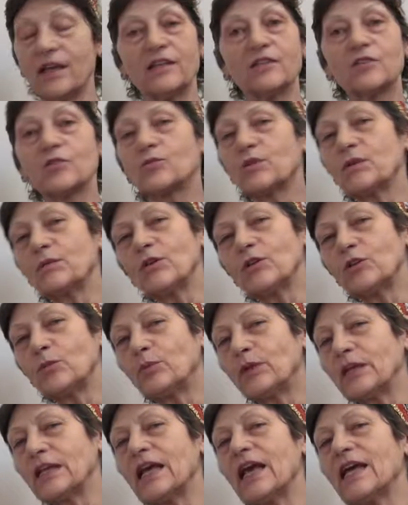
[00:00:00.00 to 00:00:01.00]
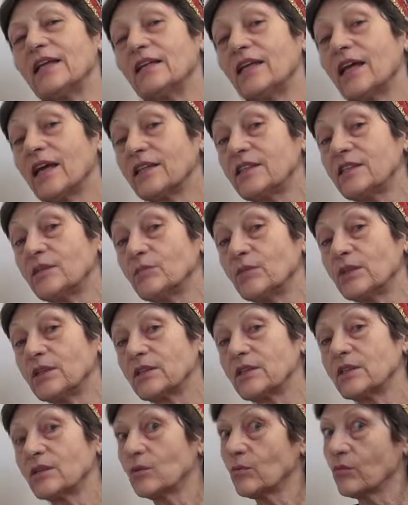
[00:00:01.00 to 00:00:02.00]
So we want to bring
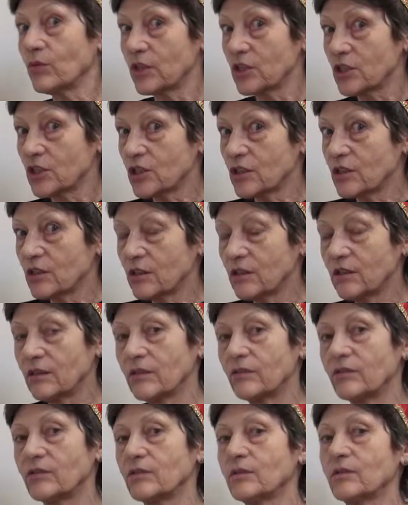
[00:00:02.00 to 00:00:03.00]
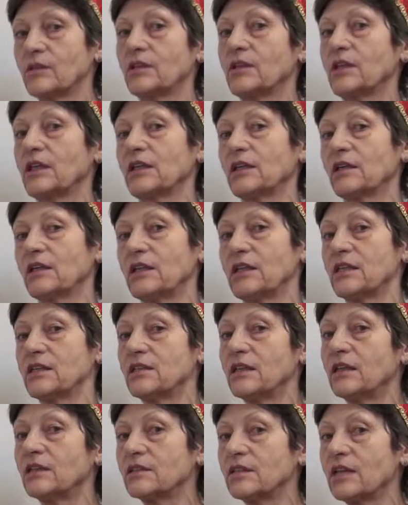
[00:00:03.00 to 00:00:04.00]
enlightenment, which the
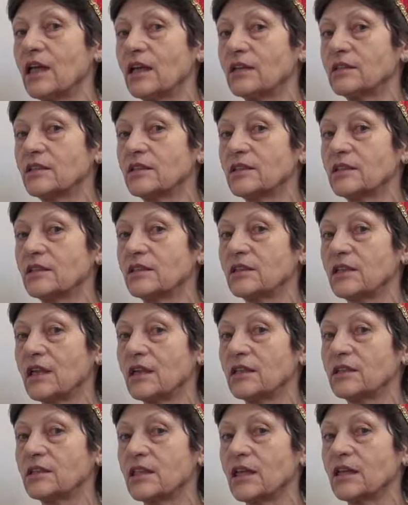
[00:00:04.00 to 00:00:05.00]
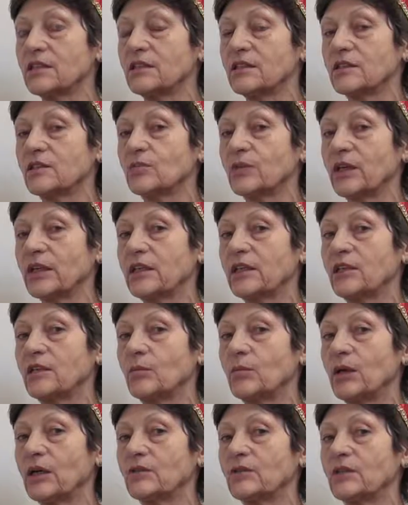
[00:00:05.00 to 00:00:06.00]
Renaissance artists and scientists were keen
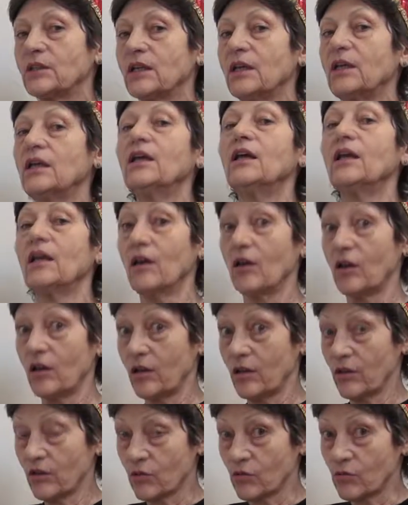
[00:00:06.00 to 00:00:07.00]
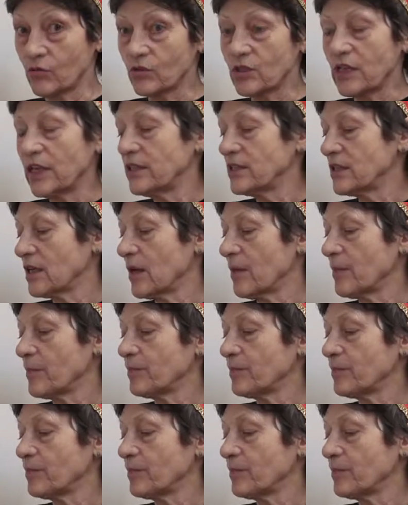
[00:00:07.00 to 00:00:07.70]
about, through data.